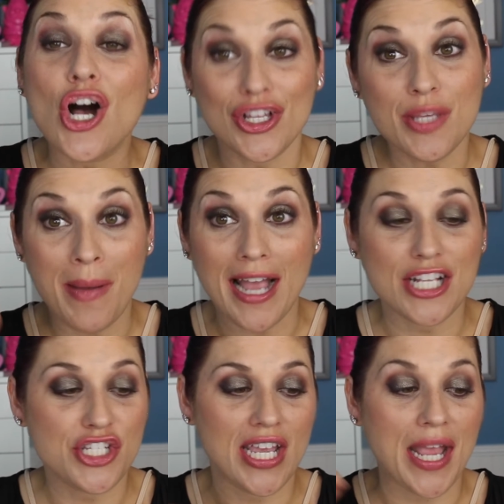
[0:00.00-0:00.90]
on the
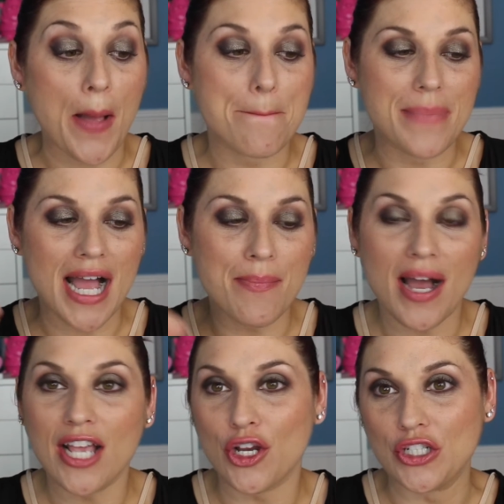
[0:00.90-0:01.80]
packaging, "Bye
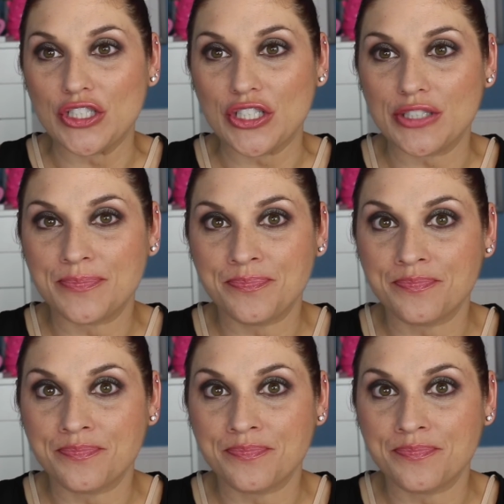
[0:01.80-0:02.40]
Bye Curler."